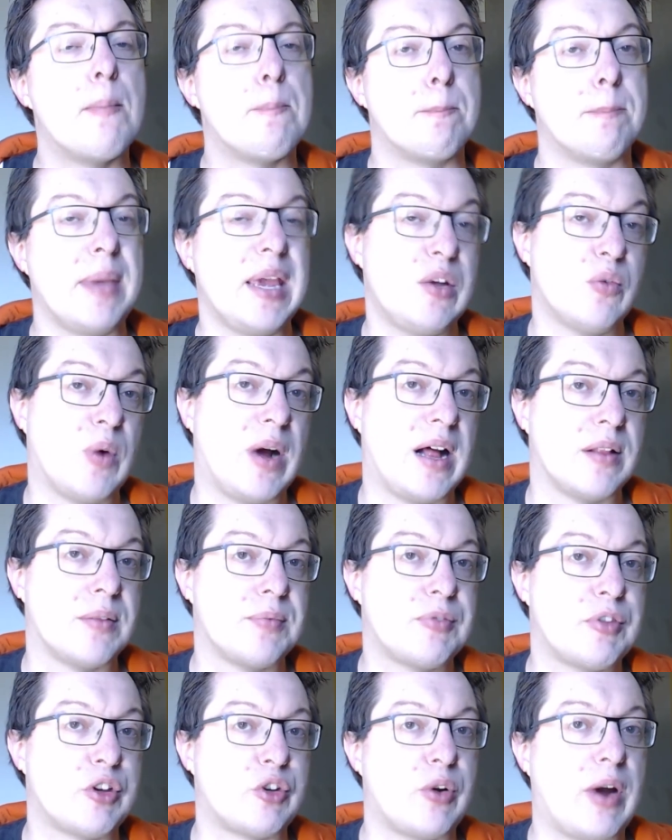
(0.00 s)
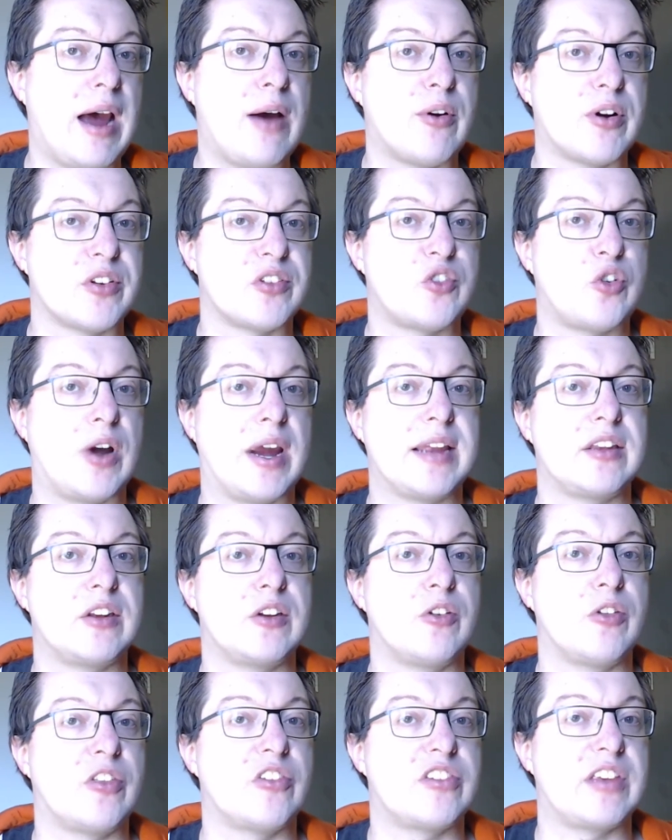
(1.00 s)
Meanwhile, the Drow are trying to
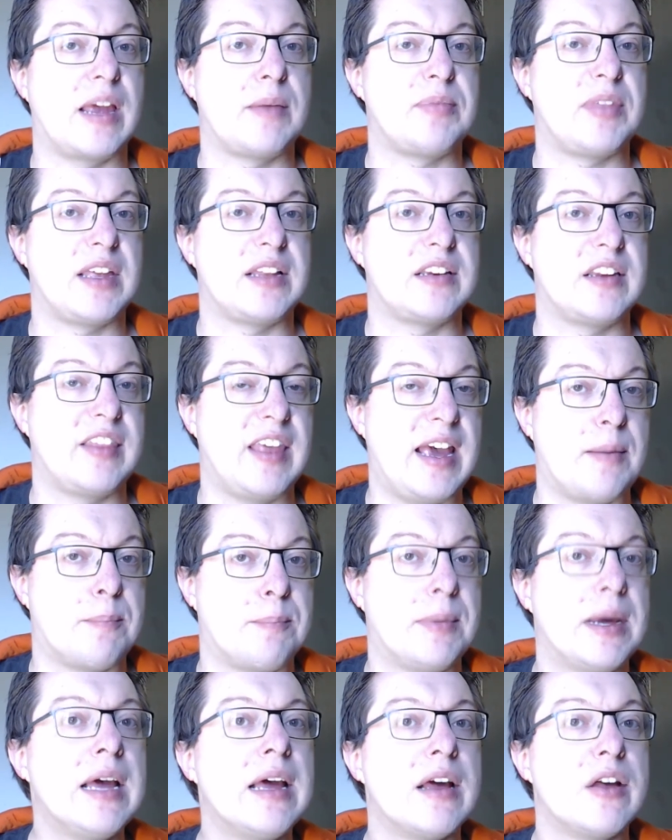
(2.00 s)
do the same thing to them,